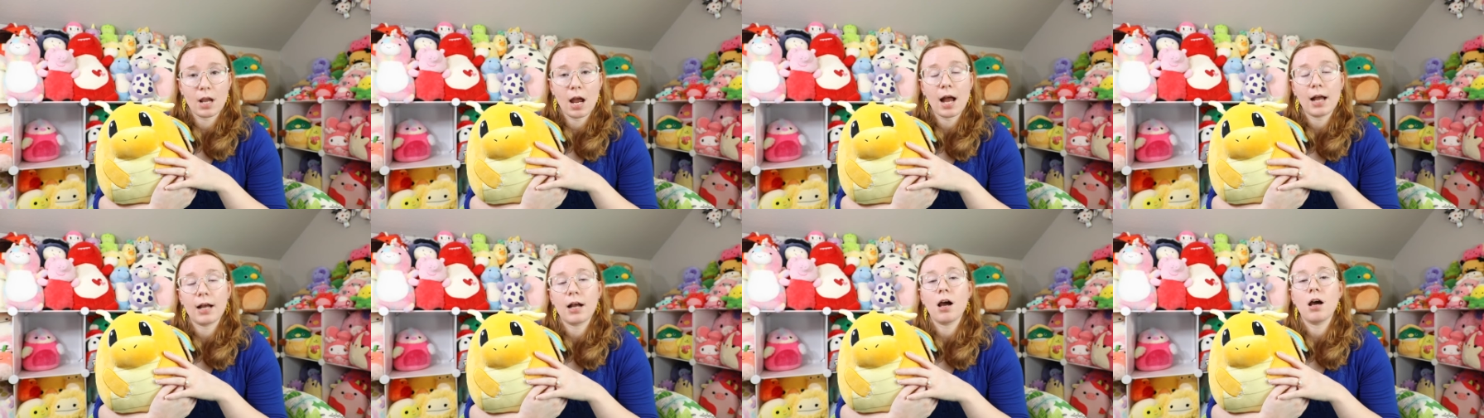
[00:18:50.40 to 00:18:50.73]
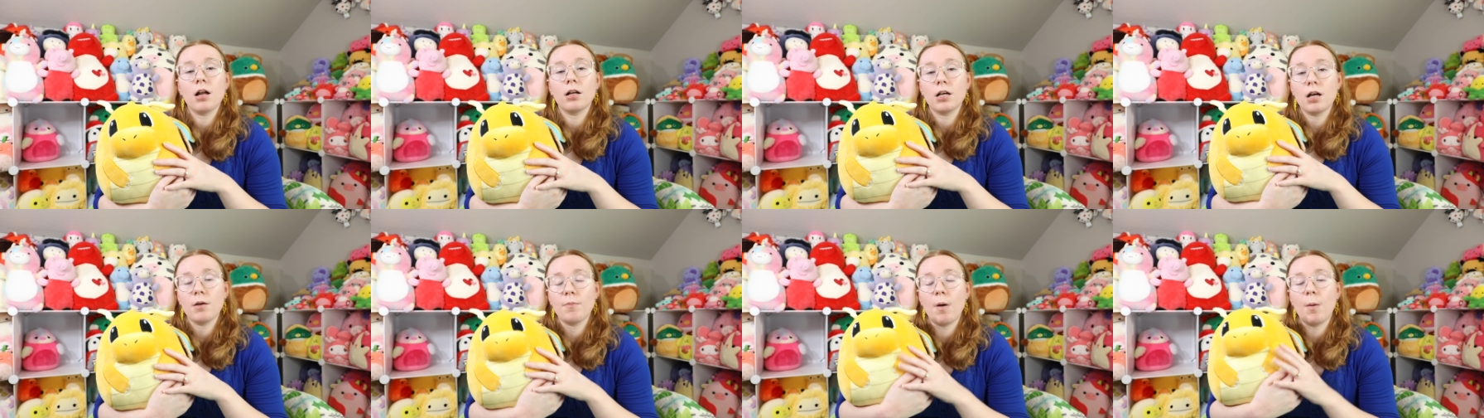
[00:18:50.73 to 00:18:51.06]
I
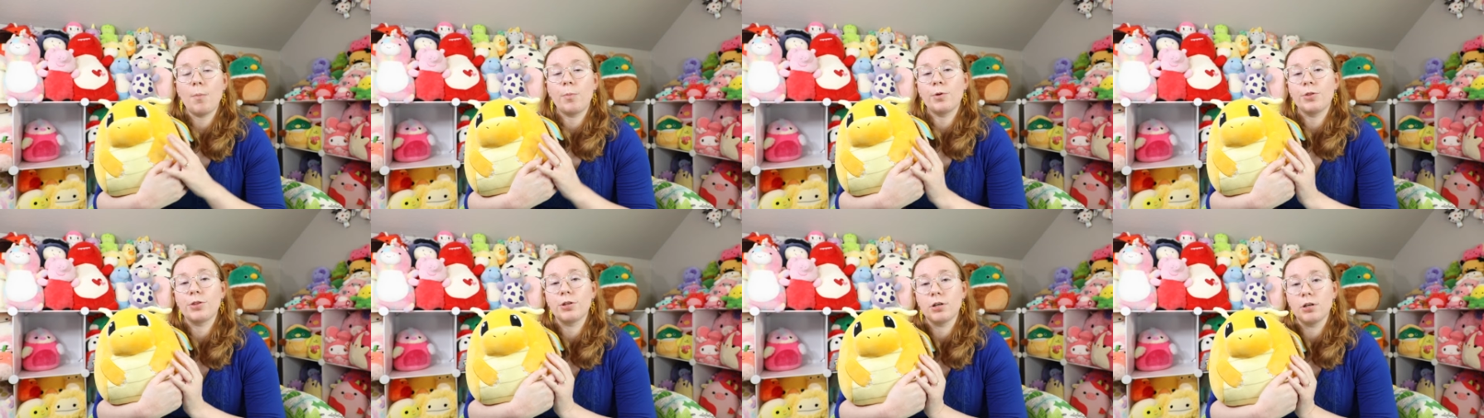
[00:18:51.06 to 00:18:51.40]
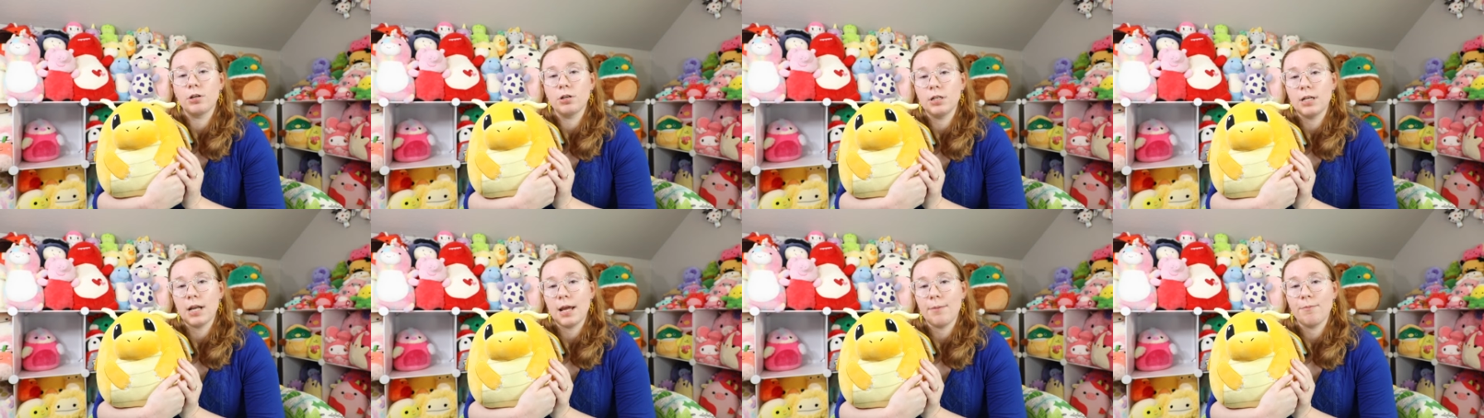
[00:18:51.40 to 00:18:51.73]
gotta come up with a
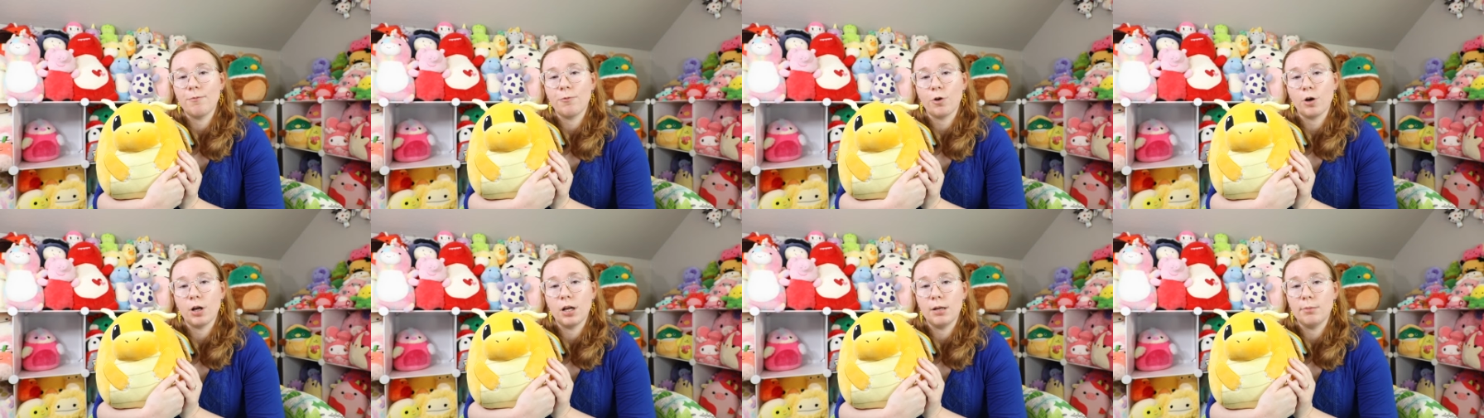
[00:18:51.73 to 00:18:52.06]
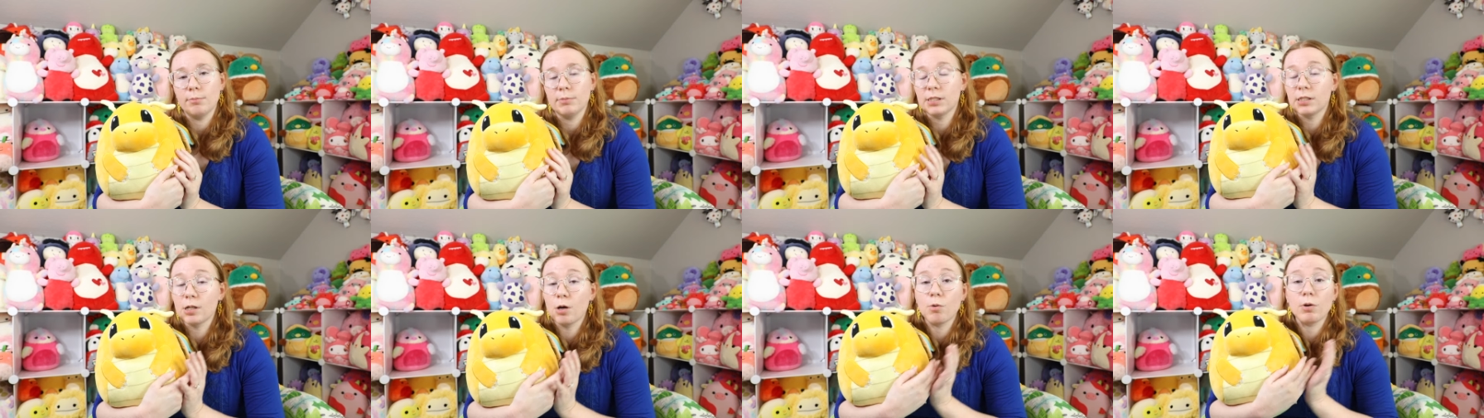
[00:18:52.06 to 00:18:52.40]
good name for him.
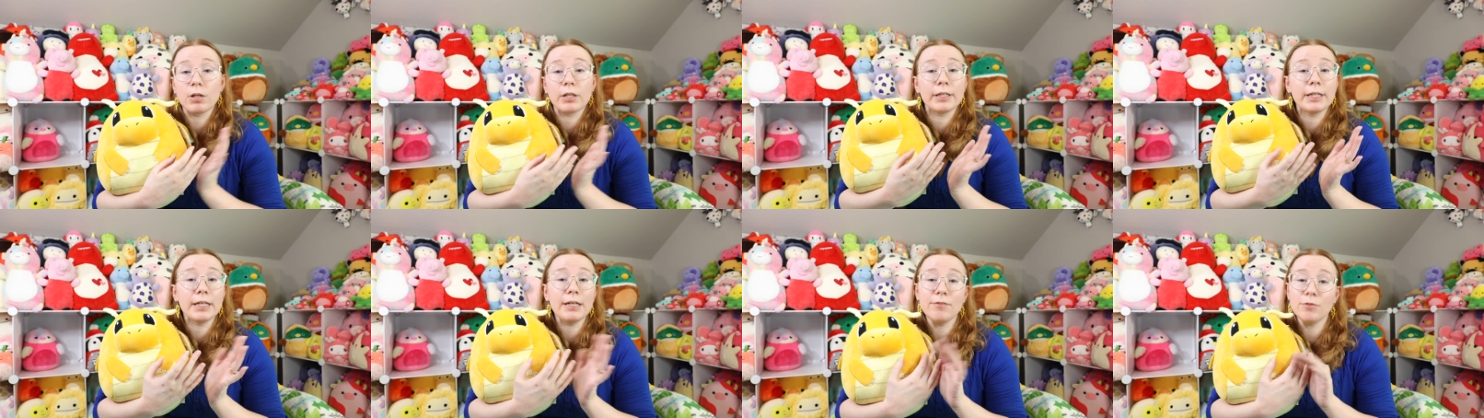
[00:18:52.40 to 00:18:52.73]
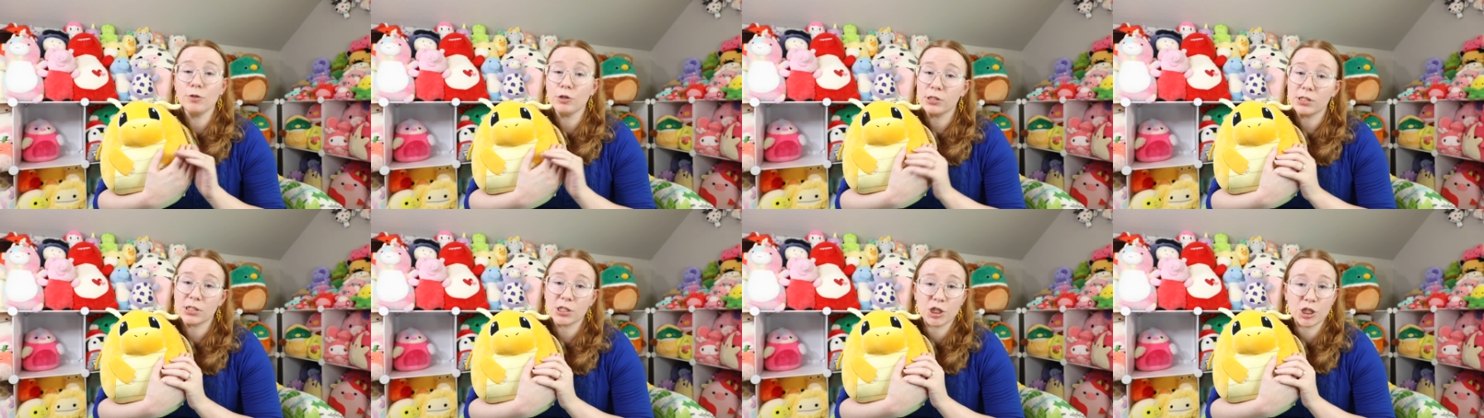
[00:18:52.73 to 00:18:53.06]
So leave
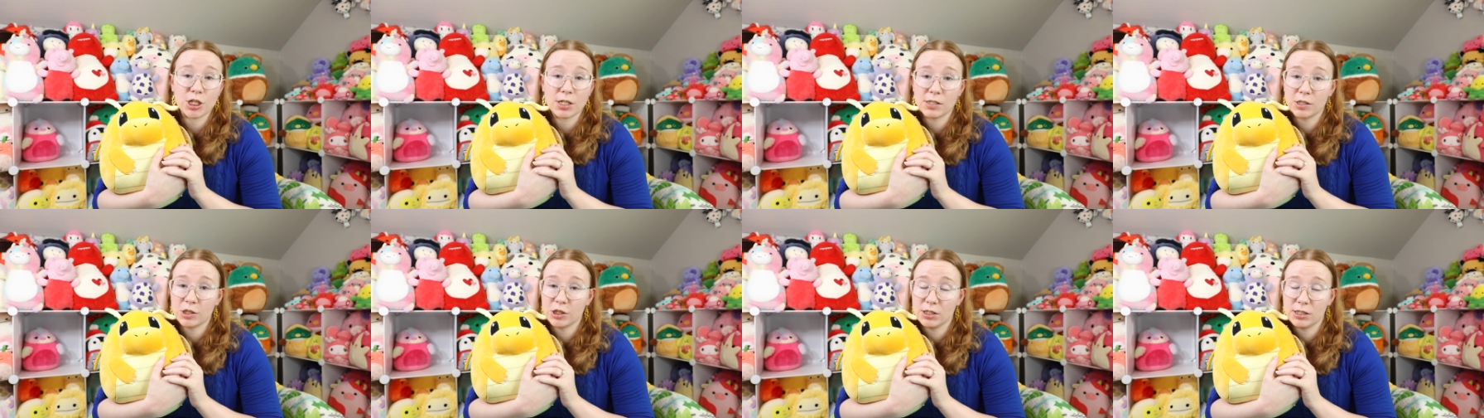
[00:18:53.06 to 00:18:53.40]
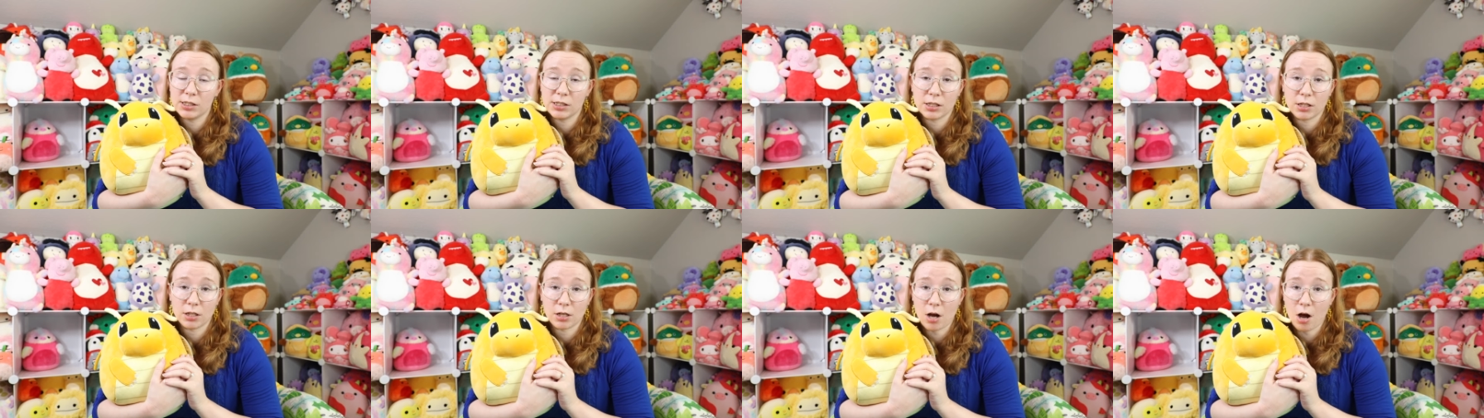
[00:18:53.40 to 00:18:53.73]
your
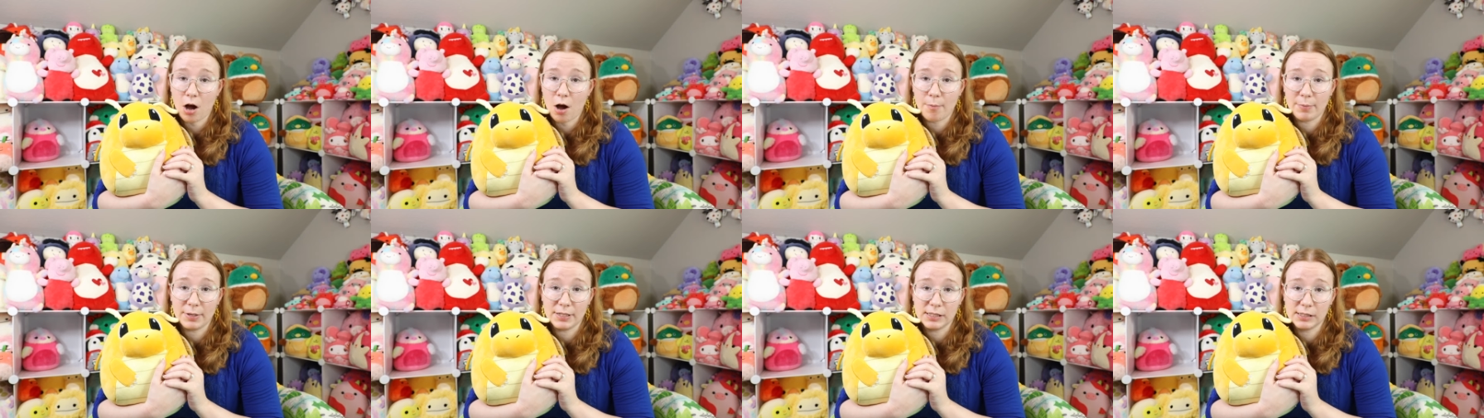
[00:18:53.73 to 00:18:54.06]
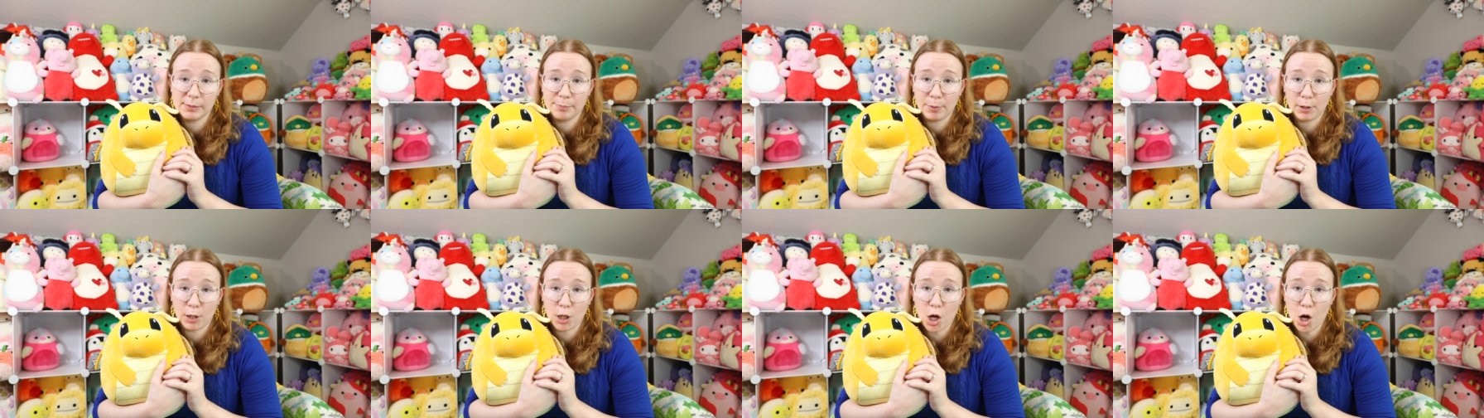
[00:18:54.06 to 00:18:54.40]
suggestions in the comments
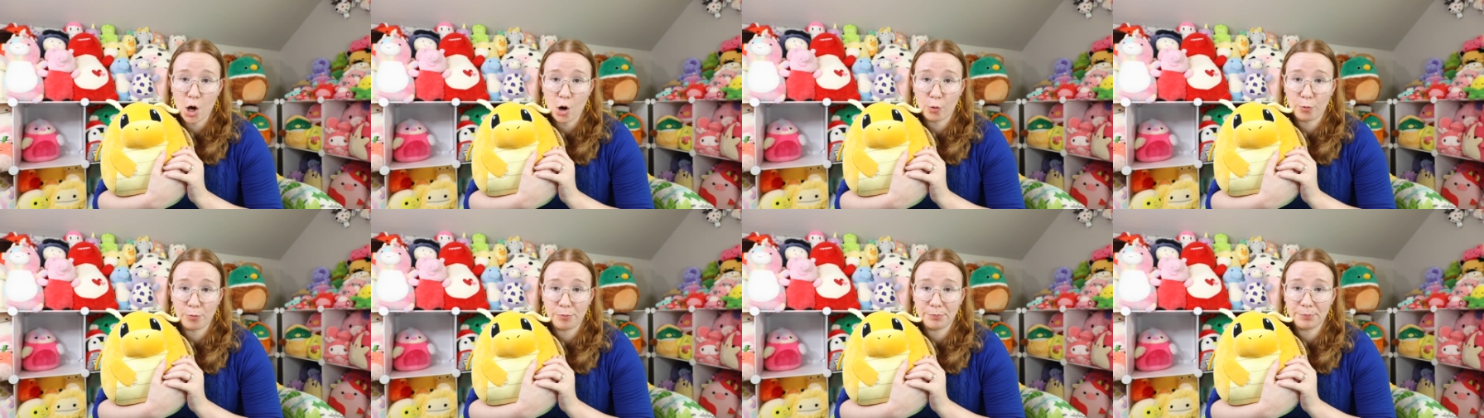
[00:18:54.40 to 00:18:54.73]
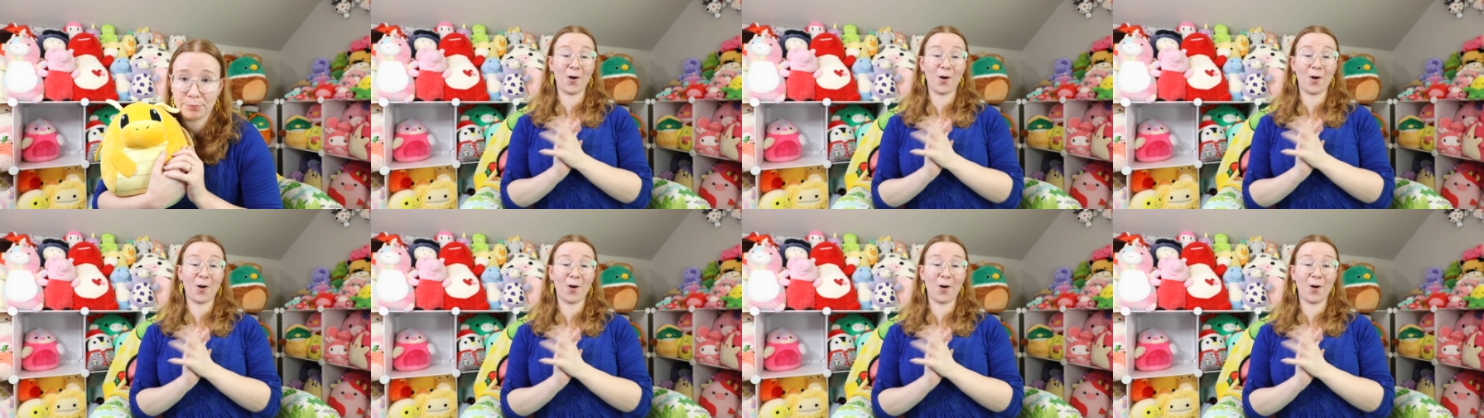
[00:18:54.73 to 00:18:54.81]
below.